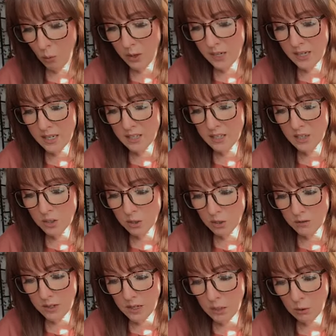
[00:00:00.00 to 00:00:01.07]
What isn't
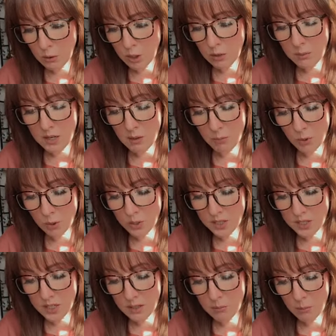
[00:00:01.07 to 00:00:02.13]
serving you could be a
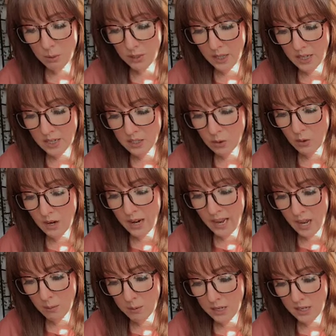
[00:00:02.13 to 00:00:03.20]
person, place, or
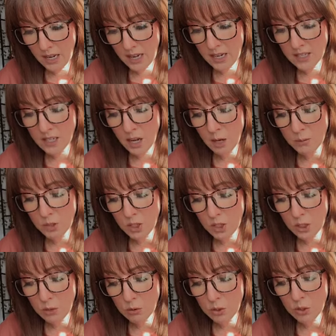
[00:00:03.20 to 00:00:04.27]
habit, and it's up to
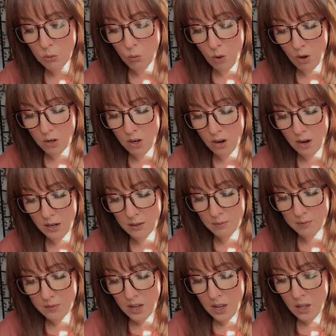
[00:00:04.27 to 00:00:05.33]
you to walk
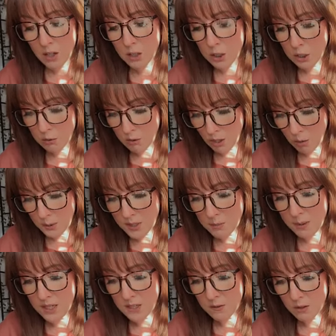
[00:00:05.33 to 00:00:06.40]
on. You know
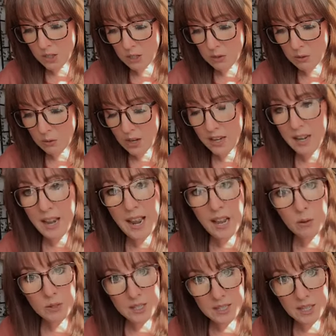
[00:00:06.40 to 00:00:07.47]
what's best for you.
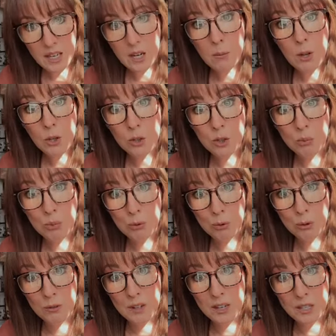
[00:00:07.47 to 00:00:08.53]
Now it's time to
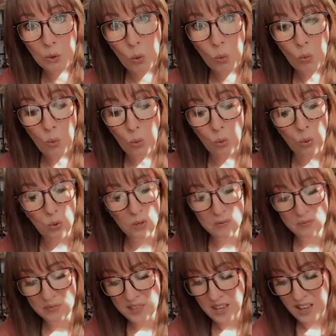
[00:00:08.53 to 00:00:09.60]
prove it. Ooh.
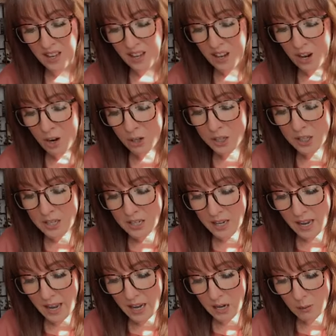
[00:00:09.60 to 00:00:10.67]
Are you
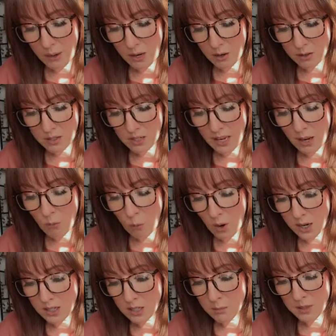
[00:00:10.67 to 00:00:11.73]
going to hang around and
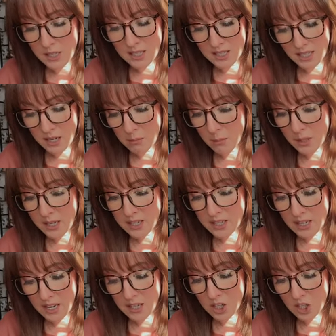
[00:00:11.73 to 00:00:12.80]
wind up in the same
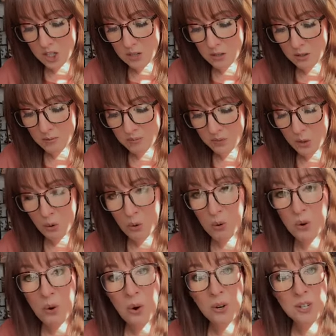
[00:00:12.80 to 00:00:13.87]
place next year?
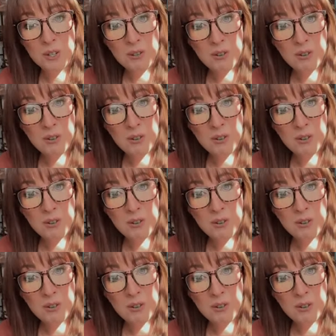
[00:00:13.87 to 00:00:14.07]
Or are